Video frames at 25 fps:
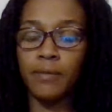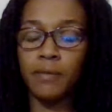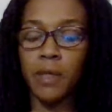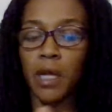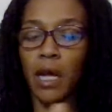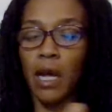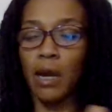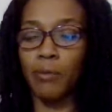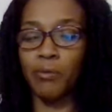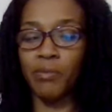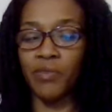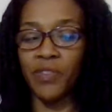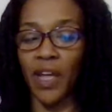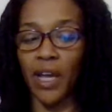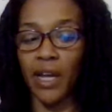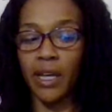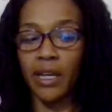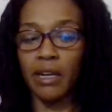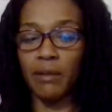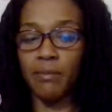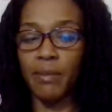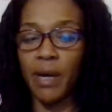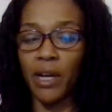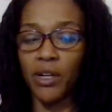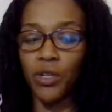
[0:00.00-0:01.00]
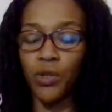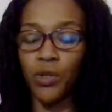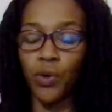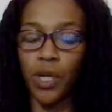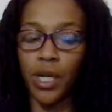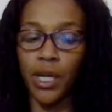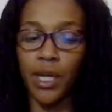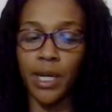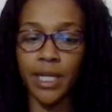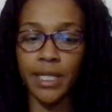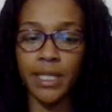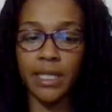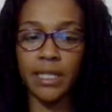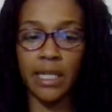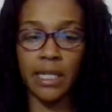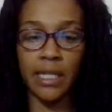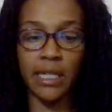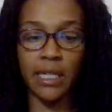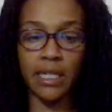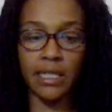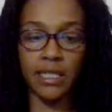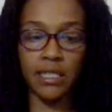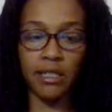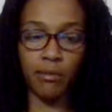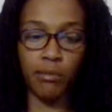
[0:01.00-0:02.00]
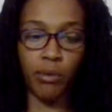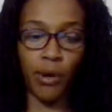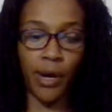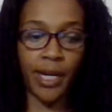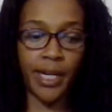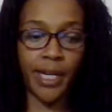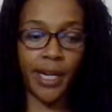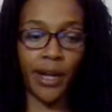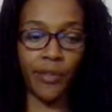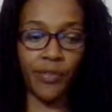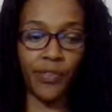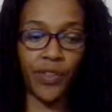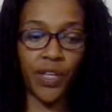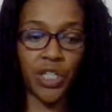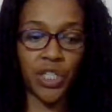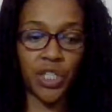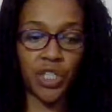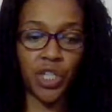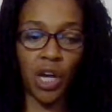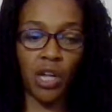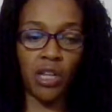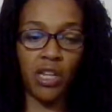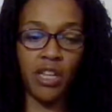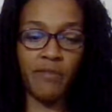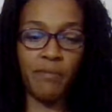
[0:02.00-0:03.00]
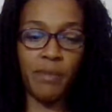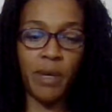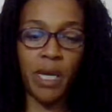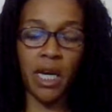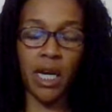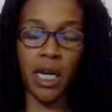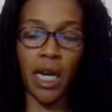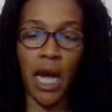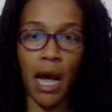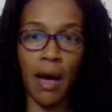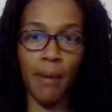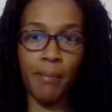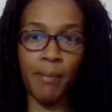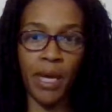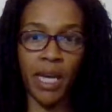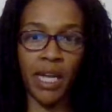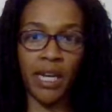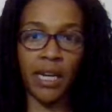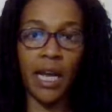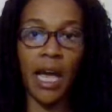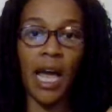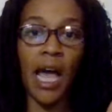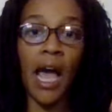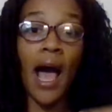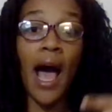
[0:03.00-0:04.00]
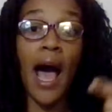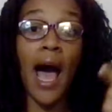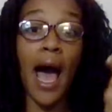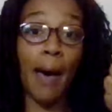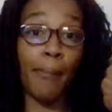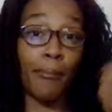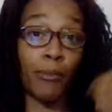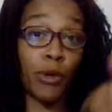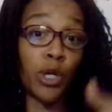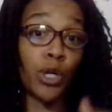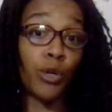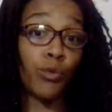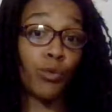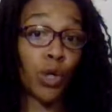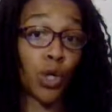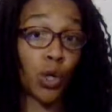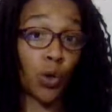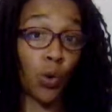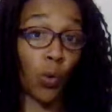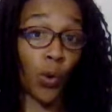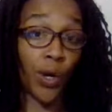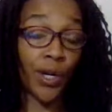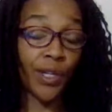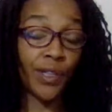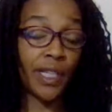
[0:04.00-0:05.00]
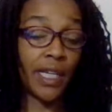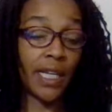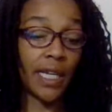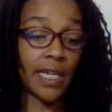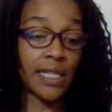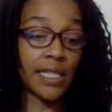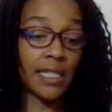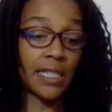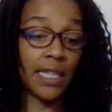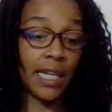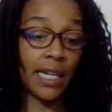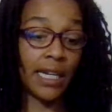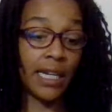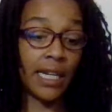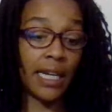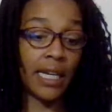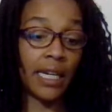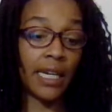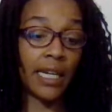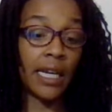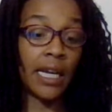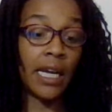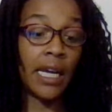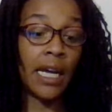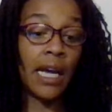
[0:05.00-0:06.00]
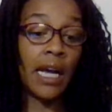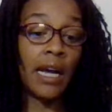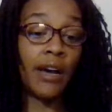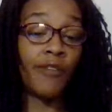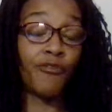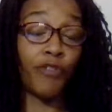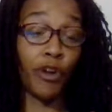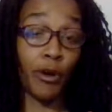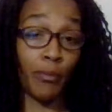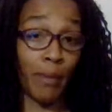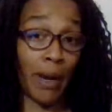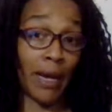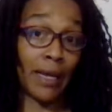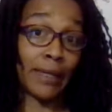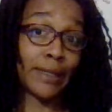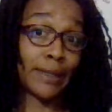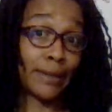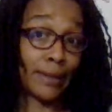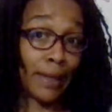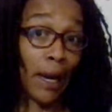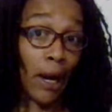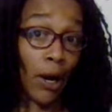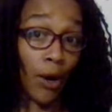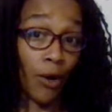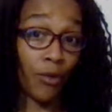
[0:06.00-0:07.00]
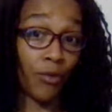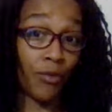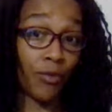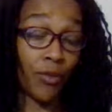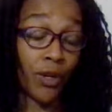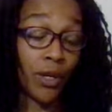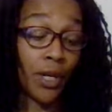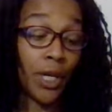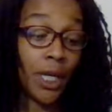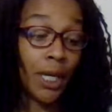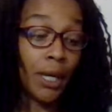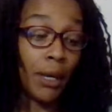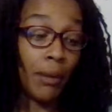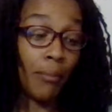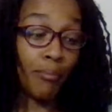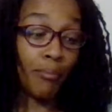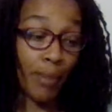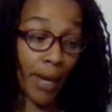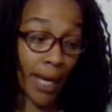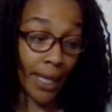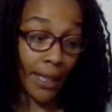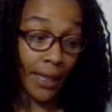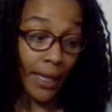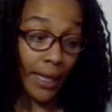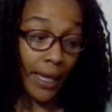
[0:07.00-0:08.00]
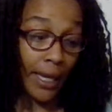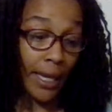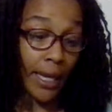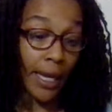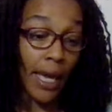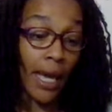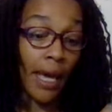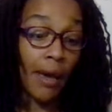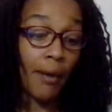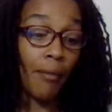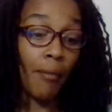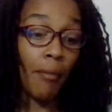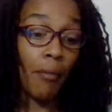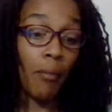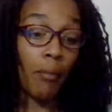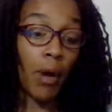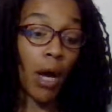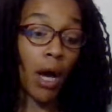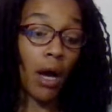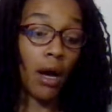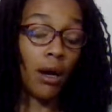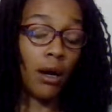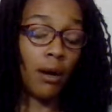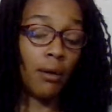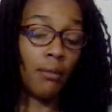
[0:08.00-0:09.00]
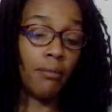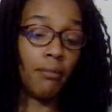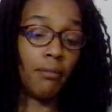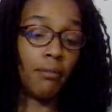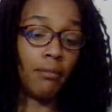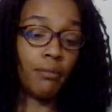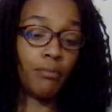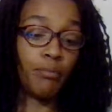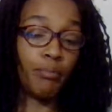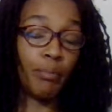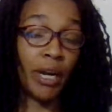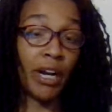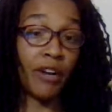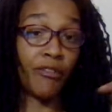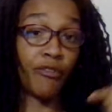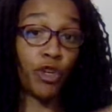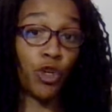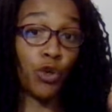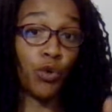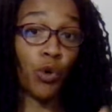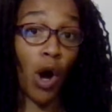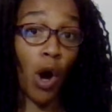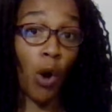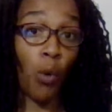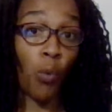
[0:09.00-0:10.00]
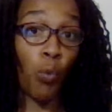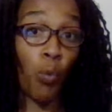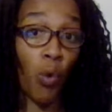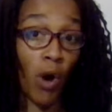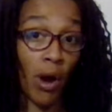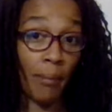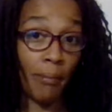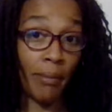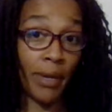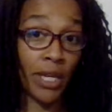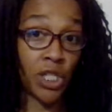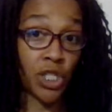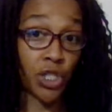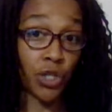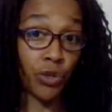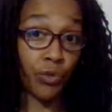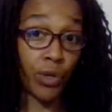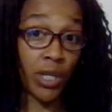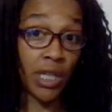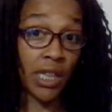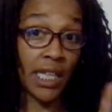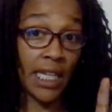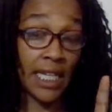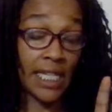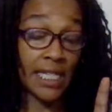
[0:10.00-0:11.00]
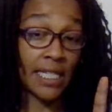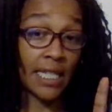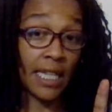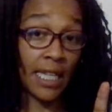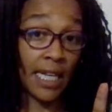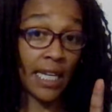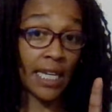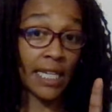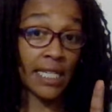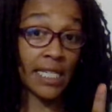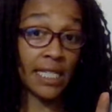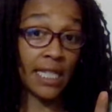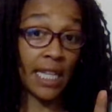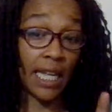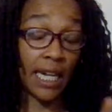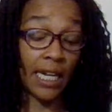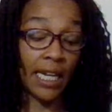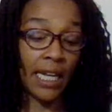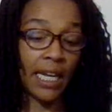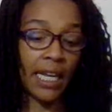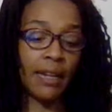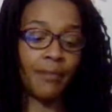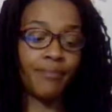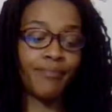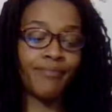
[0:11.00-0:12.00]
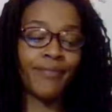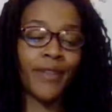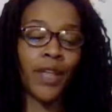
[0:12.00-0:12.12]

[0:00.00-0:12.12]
I'm thinking about doing an extended to break down this. Y'all leave me a comment. I'm going to record the extended for myself, mainly. Um, but if you all want me to release the extended,